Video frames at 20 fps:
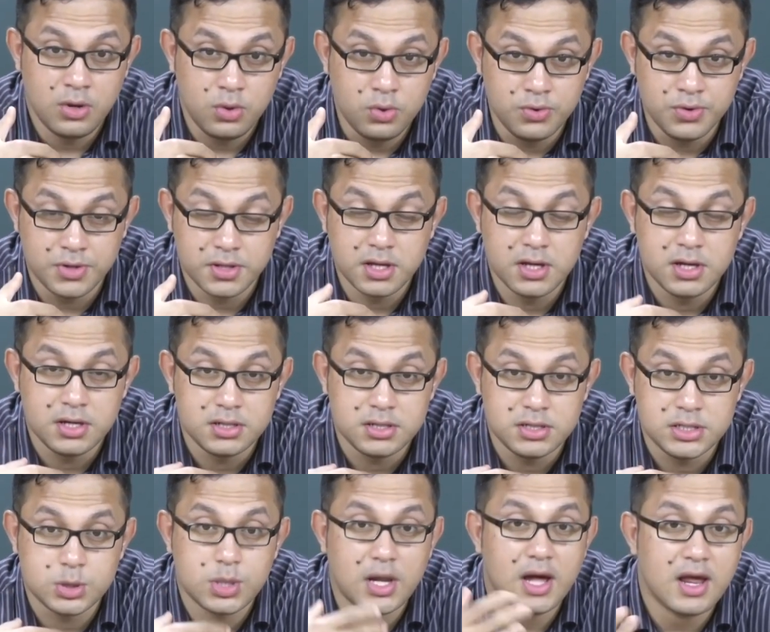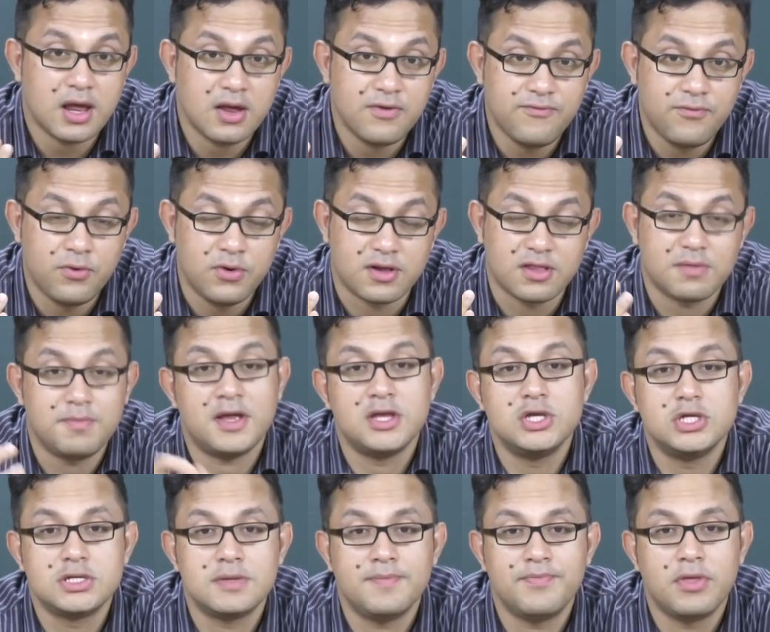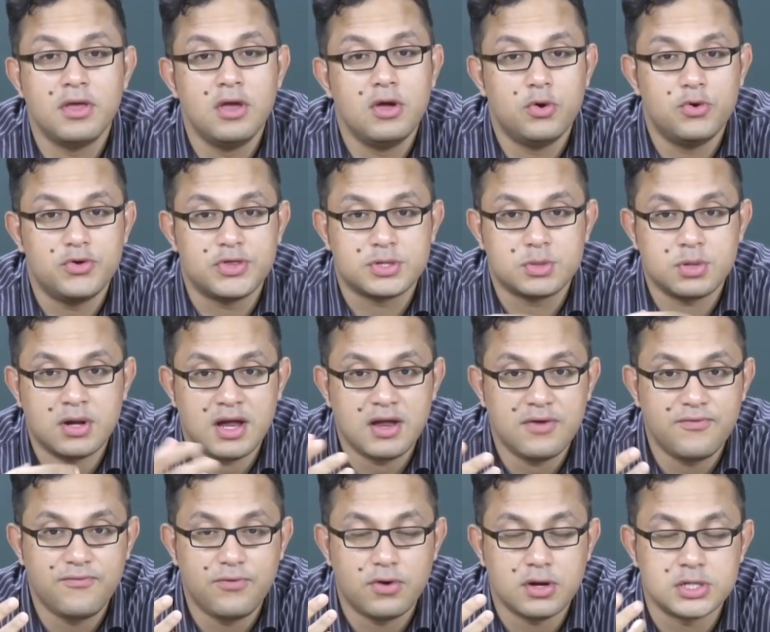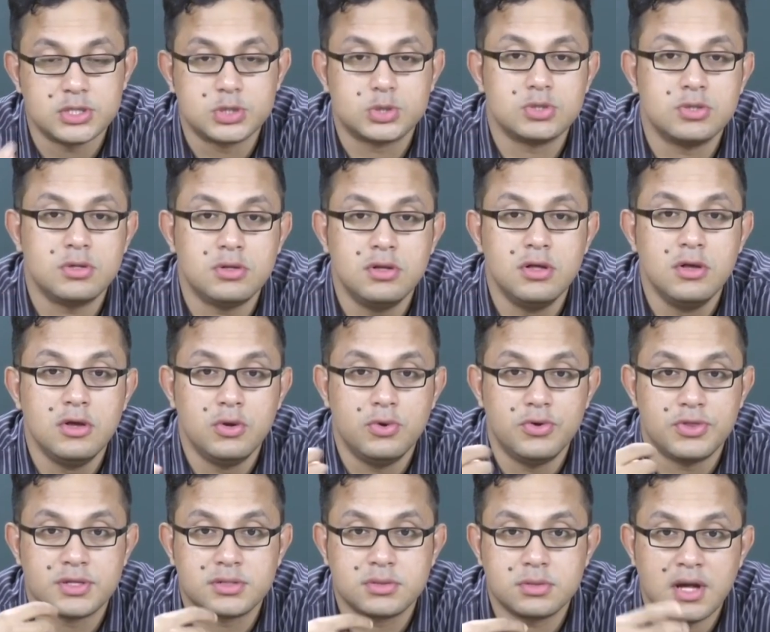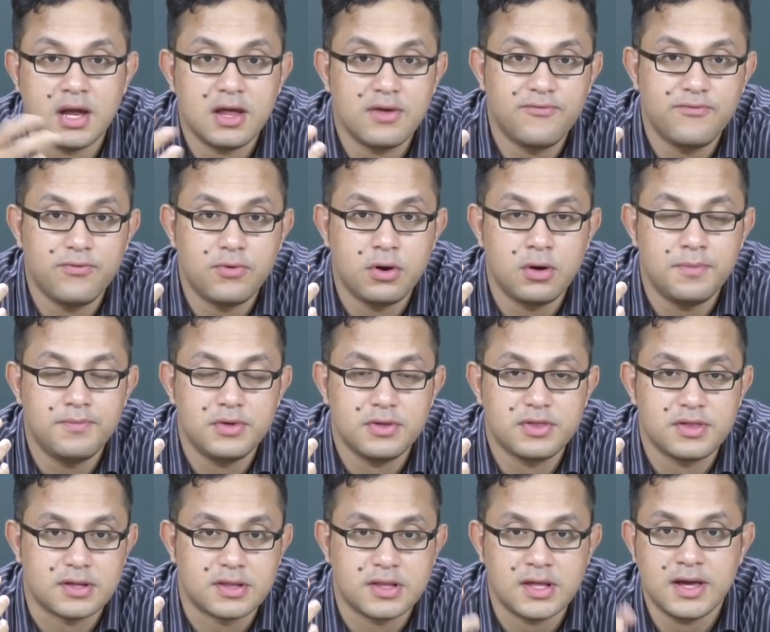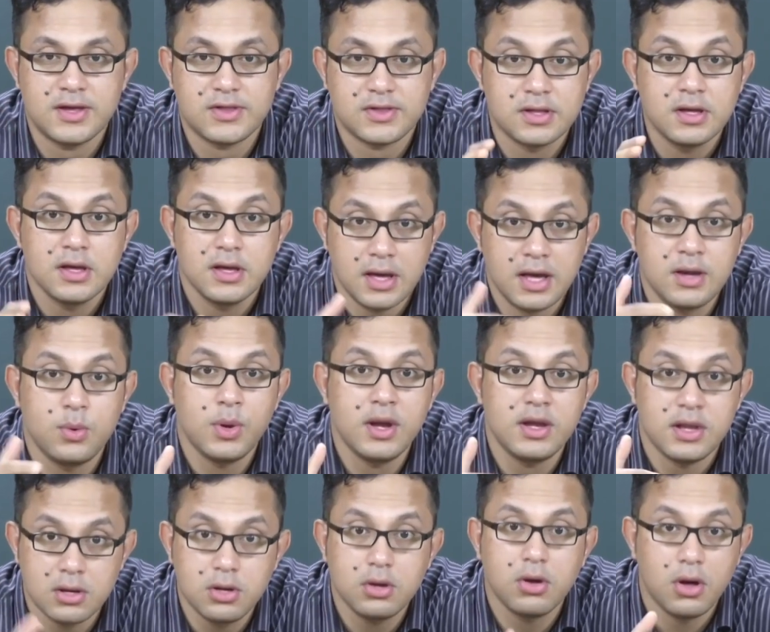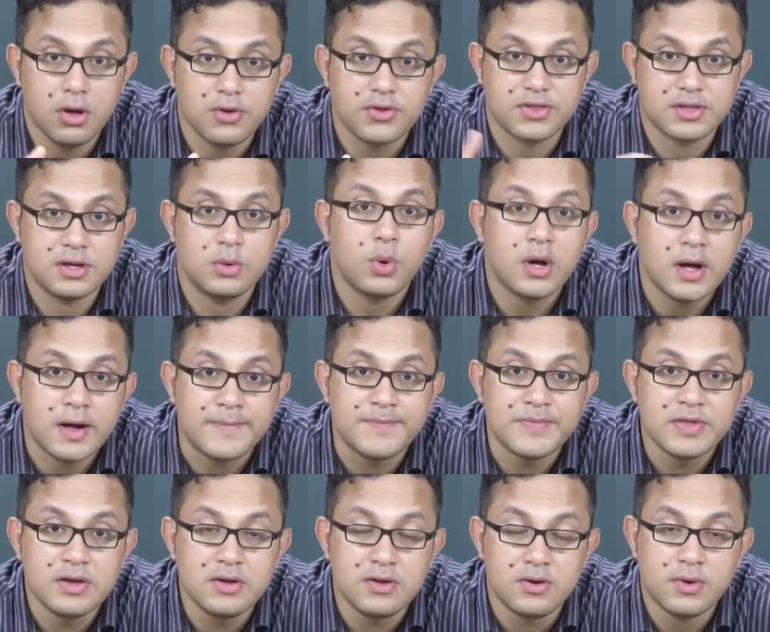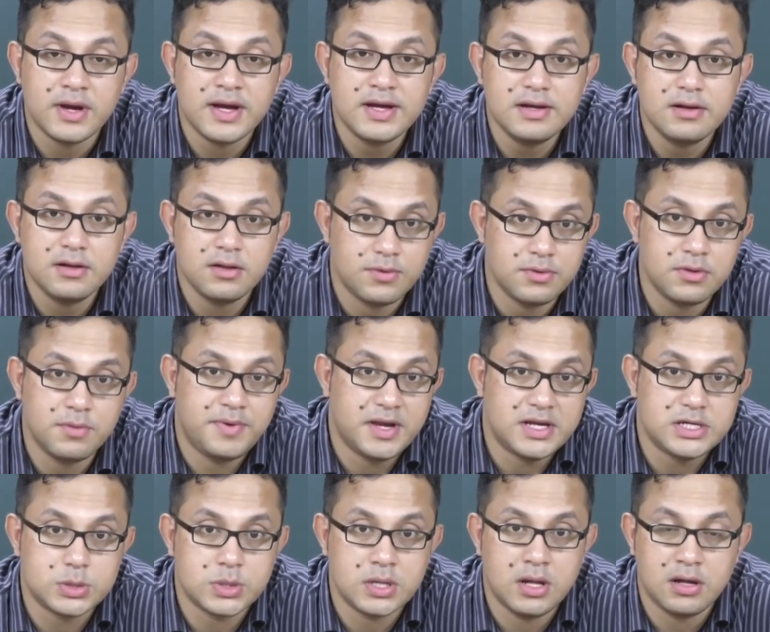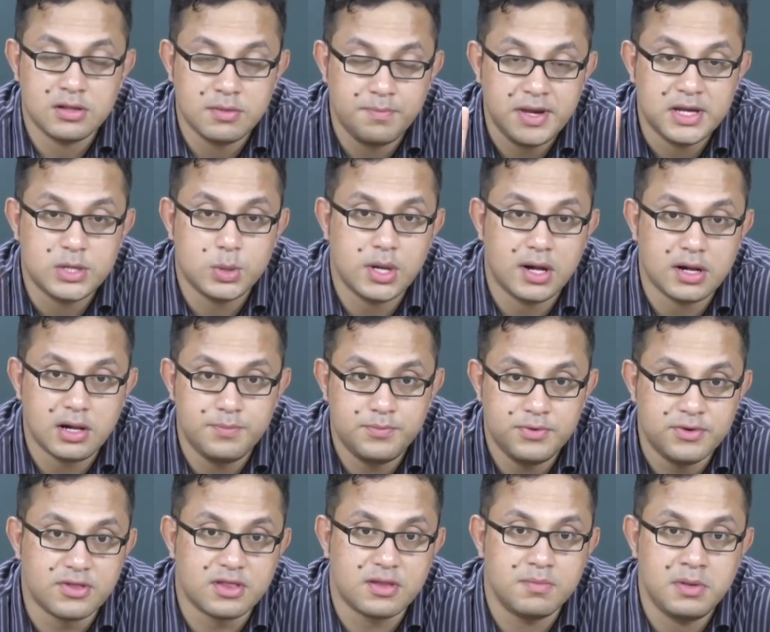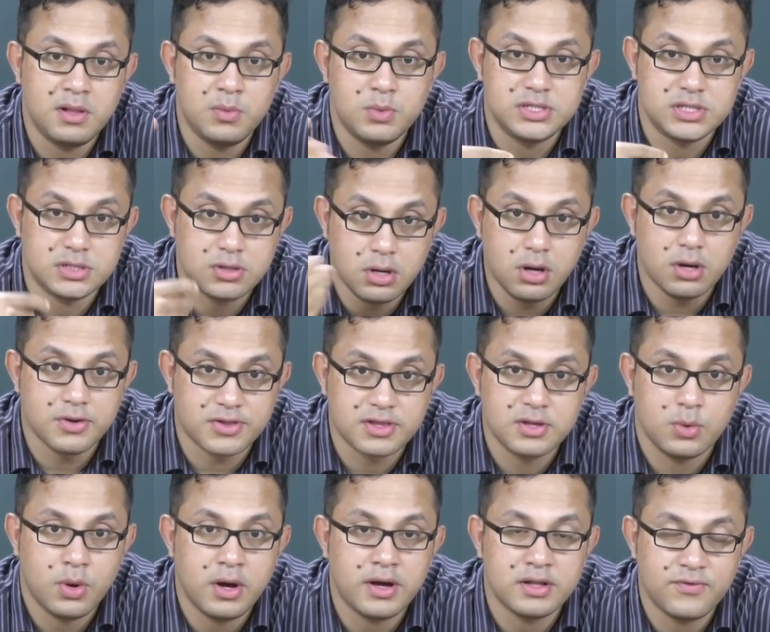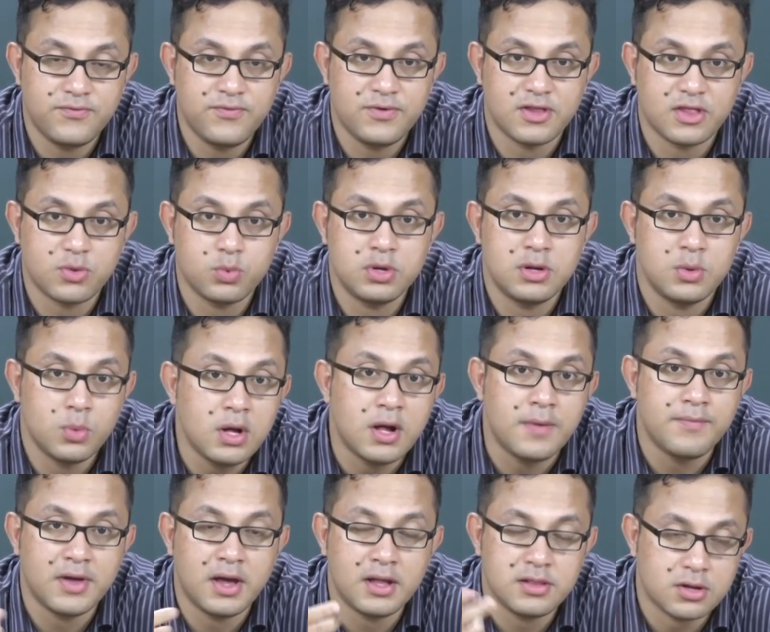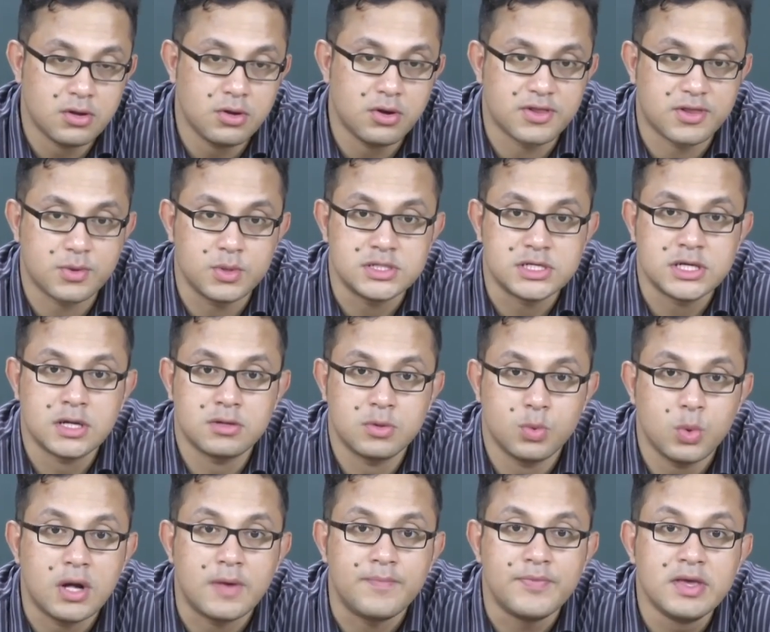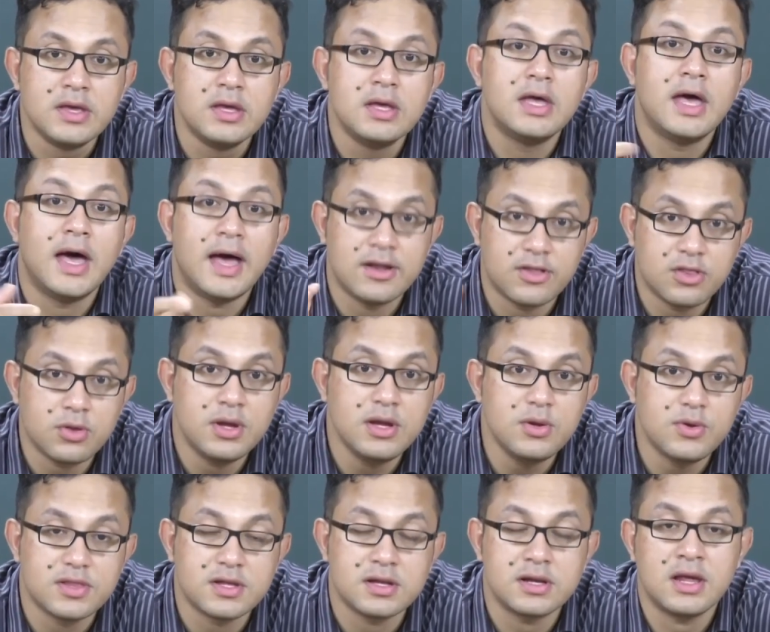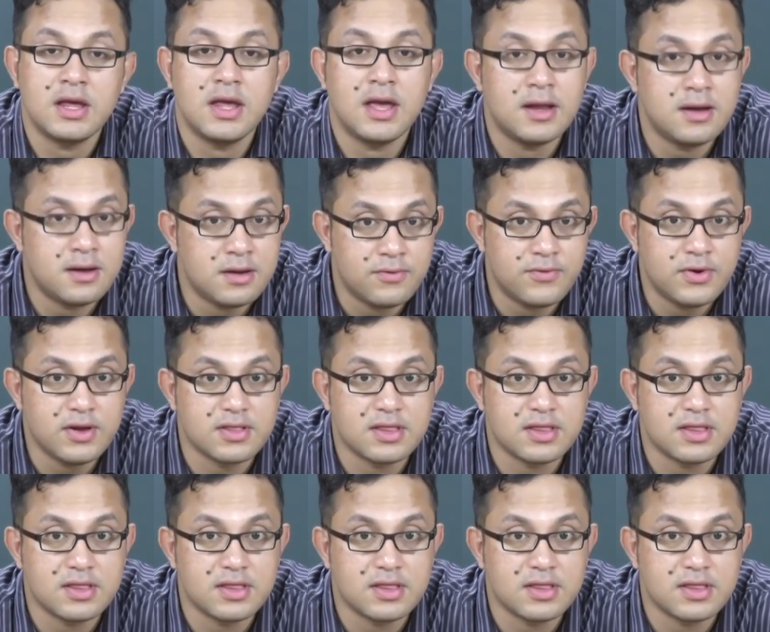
whose drive for expansion, whose drive for control, whose drive for success had really caused the war right? The, the patriarch, the patriarchal principle which had caused the war, the First World War, and the causality of the war. And so interestingly, and in a very